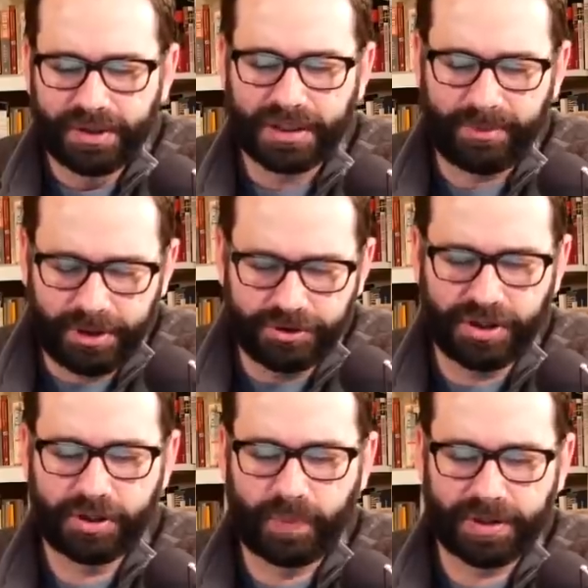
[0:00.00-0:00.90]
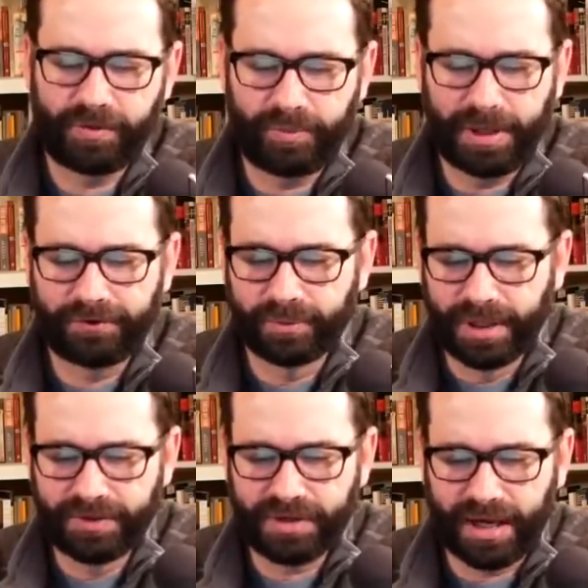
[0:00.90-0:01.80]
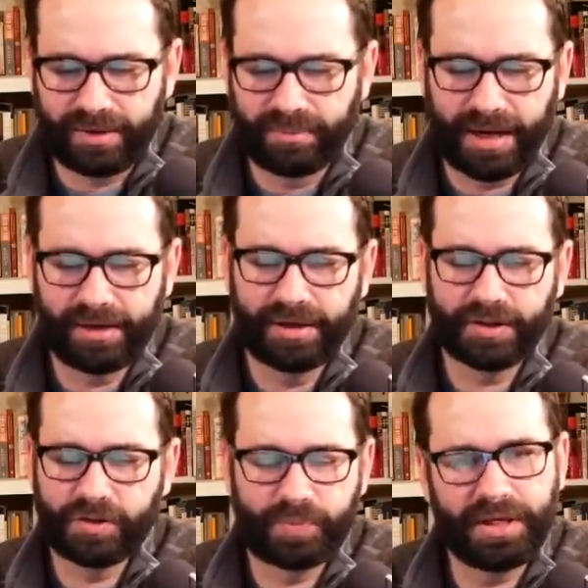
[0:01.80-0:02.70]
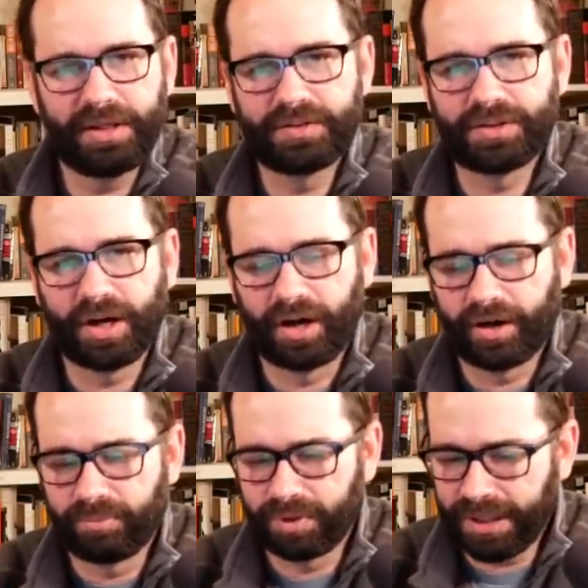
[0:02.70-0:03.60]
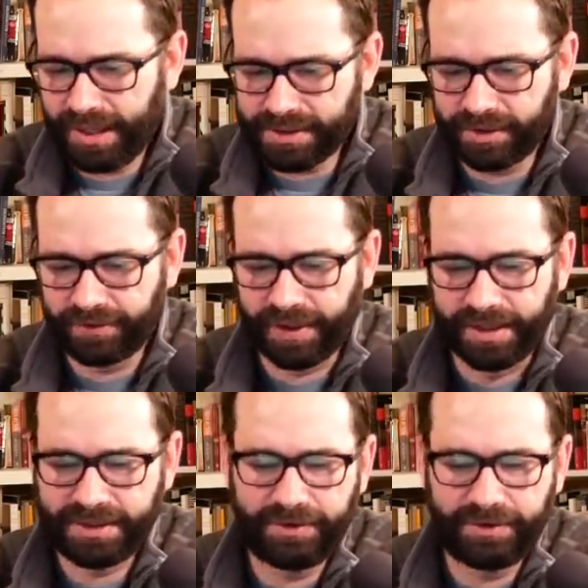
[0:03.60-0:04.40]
So I've been using ExpressVPN for months, and my internet speeds are blazing fast.